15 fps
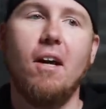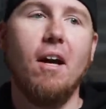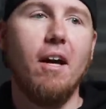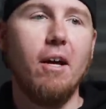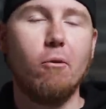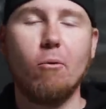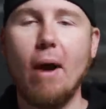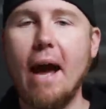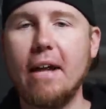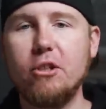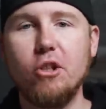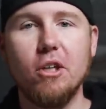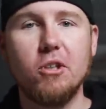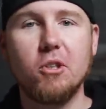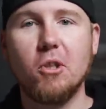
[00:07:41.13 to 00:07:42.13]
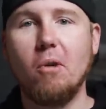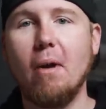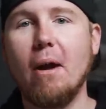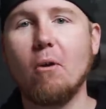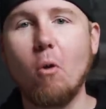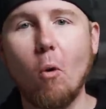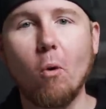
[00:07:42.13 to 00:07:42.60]
Uh, it ratchets
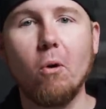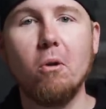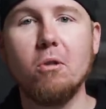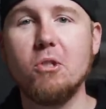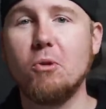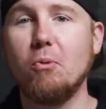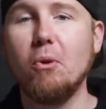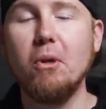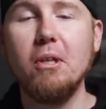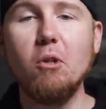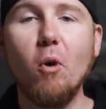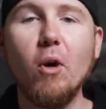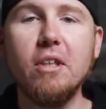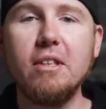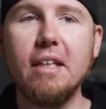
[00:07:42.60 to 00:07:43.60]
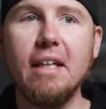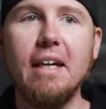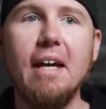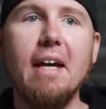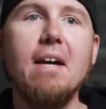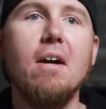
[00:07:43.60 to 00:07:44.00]
around corners, they're really noisy.